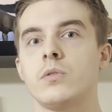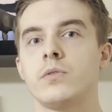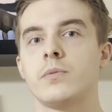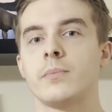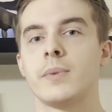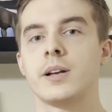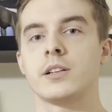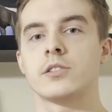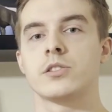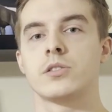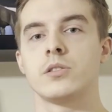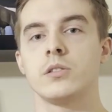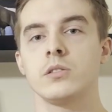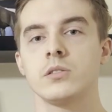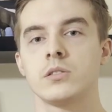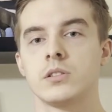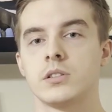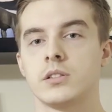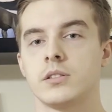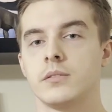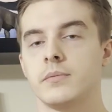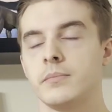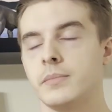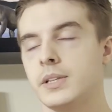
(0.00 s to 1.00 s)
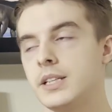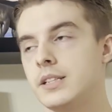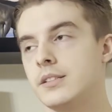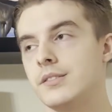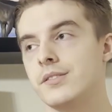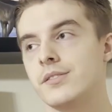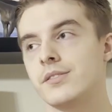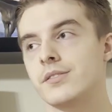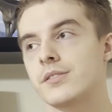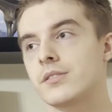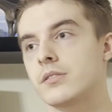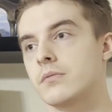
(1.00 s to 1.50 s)
mashuk
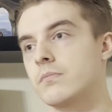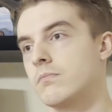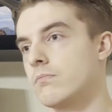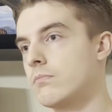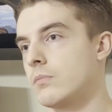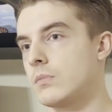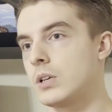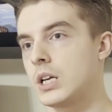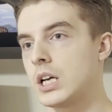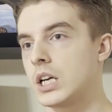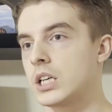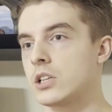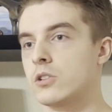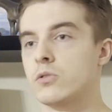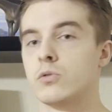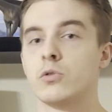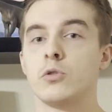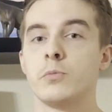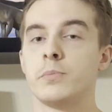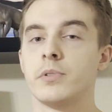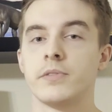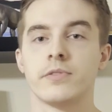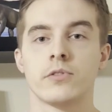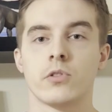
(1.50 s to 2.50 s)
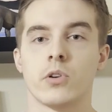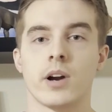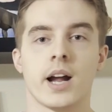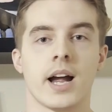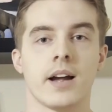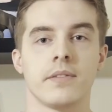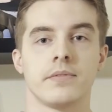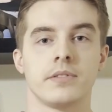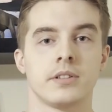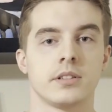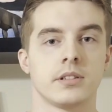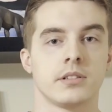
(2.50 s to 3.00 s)
means a group of
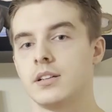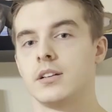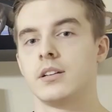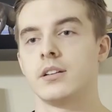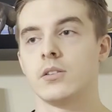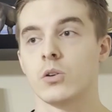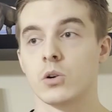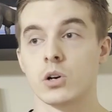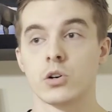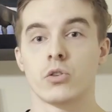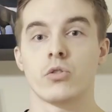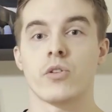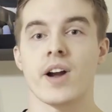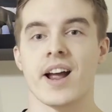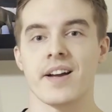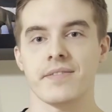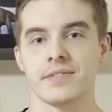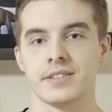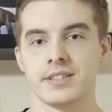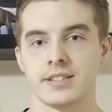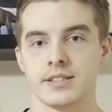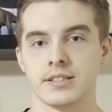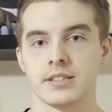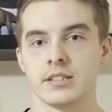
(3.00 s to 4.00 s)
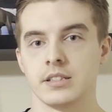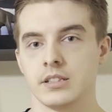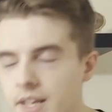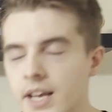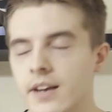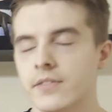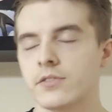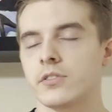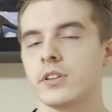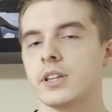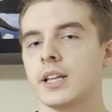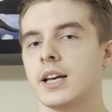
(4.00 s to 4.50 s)
craft or crafts.
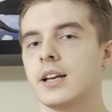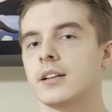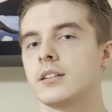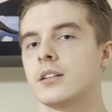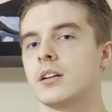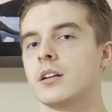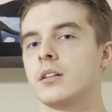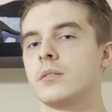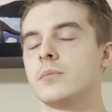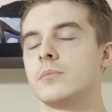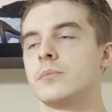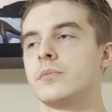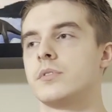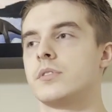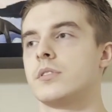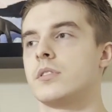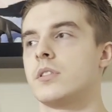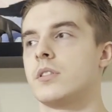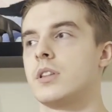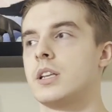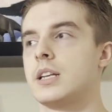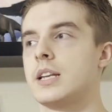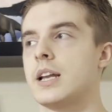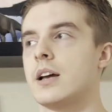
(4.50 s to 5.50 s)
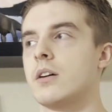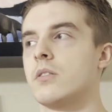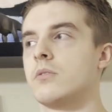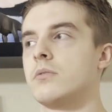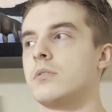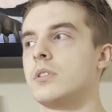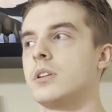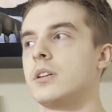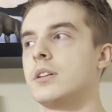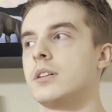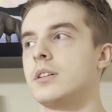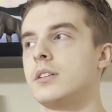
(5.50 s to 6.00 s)
After that comes the
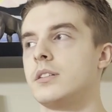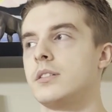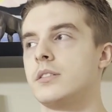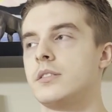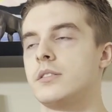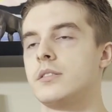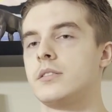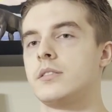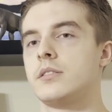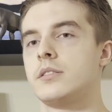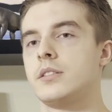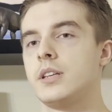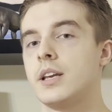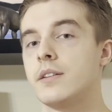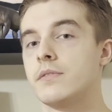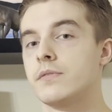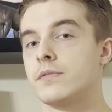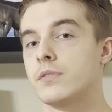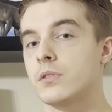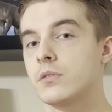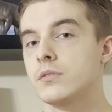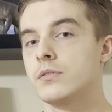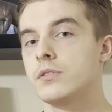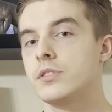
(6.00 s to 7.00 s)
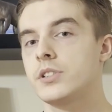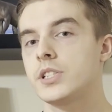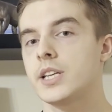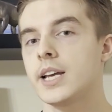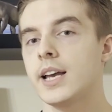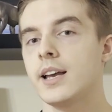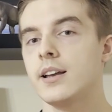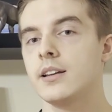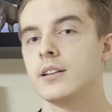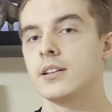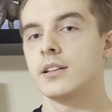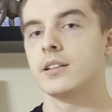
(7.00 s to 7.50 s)
noun
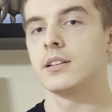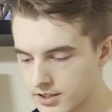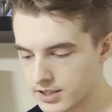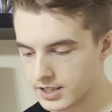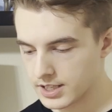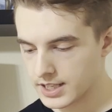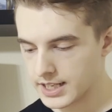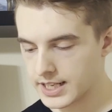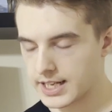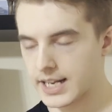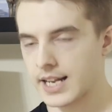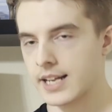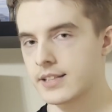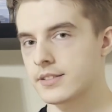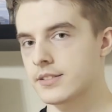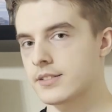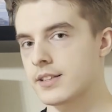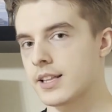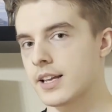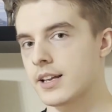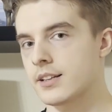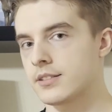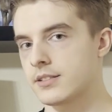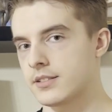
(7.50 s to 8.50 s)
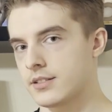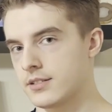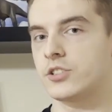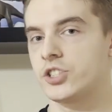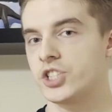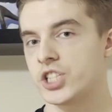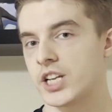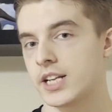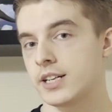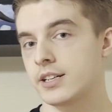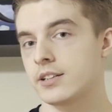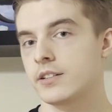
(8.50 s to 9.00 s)
siavoncha. It has that
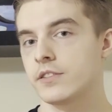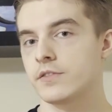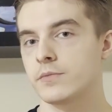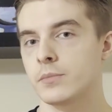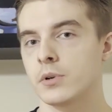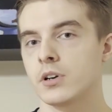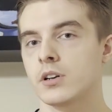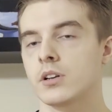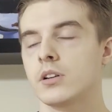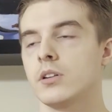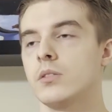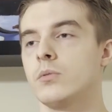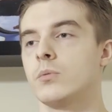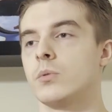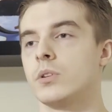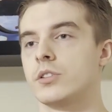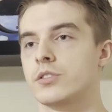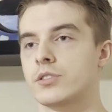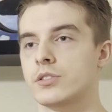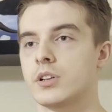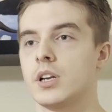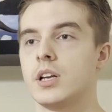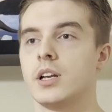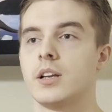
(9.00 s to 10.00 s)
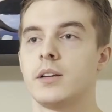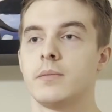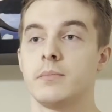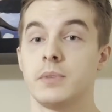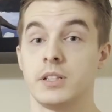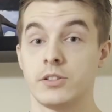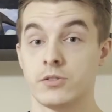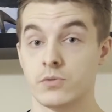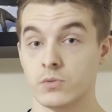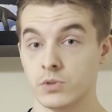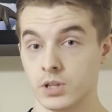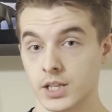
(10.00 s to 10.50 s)
genitive marker, which
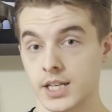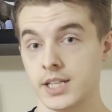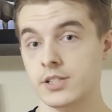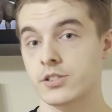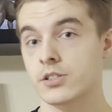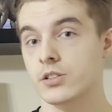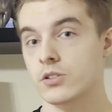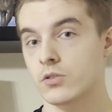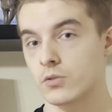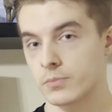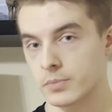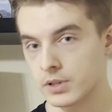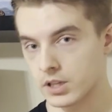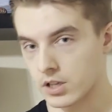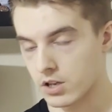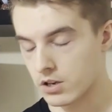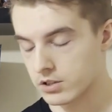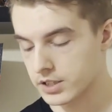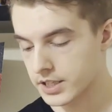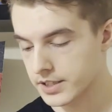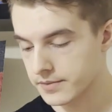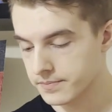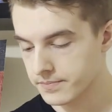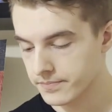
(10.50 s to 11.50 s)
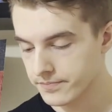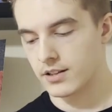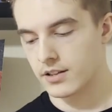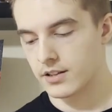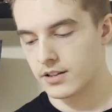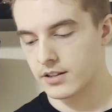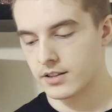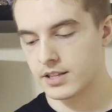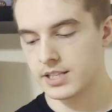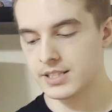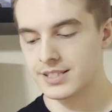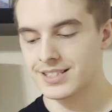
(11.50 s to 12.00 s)
means relation or belonging.
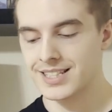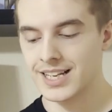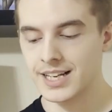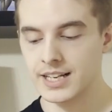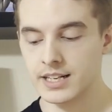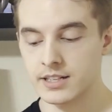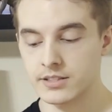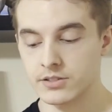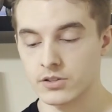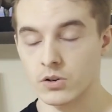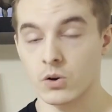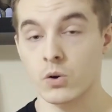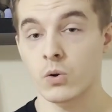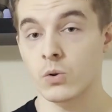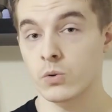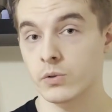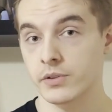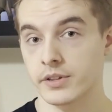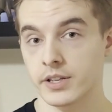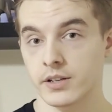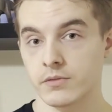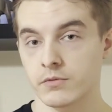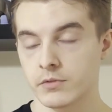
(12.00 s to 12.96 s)
This taken as a whole then